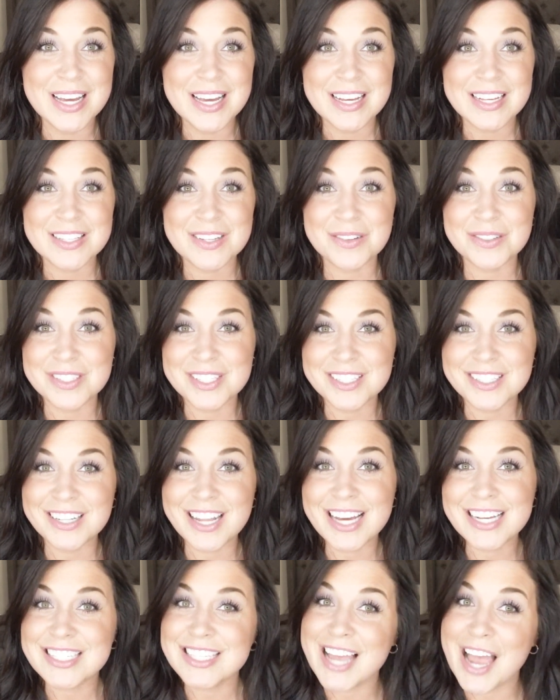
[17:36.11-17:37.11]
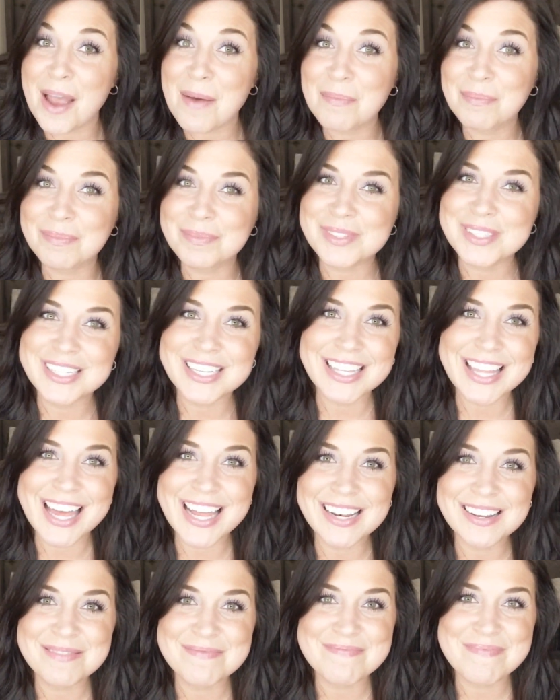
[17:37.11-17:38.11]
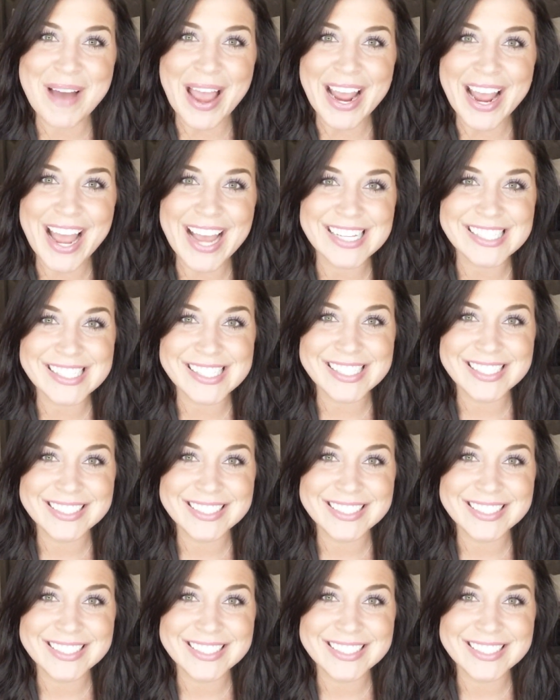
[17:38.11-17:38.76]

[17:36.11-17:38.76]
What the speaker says: So until next time, see you then. Bye guys.